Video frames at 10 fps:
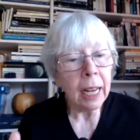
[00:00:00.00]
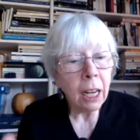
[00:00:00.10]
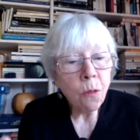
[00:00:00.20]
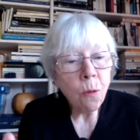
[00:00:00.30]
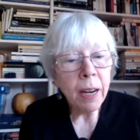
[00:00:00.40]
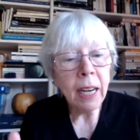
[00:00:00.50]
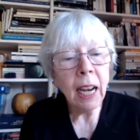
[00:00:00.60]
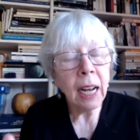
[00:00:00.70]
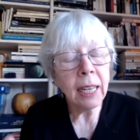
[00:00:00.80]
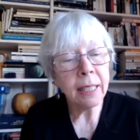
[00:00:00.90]
and
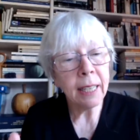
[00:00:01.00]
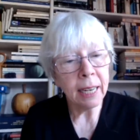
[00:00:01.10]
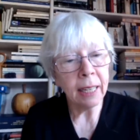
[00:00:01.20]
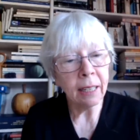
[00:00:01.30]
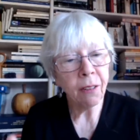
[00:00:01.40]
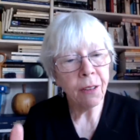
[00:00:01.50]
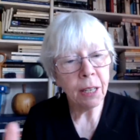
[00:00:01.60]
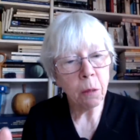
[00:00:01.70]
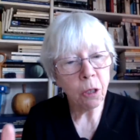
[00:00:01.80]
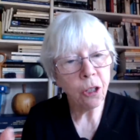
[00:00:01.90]
realizing that
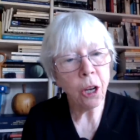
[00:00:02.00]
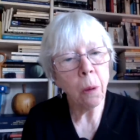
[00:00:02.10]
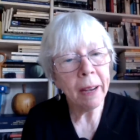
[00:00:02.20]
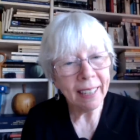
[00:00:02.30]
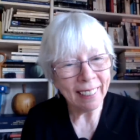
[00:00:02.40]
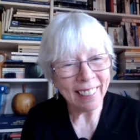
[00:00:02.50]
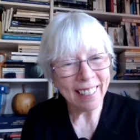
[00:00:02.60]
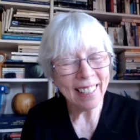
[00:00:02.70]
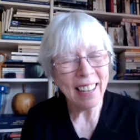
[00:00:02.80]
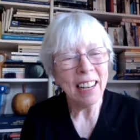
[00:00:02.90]
it was showing
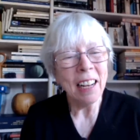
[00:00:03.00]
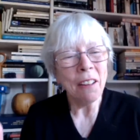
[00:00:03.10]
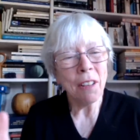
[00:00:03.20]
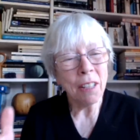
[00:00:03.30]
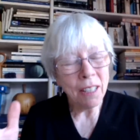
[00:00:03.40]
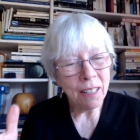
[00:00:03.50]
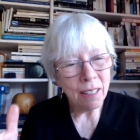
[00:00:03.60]
us that,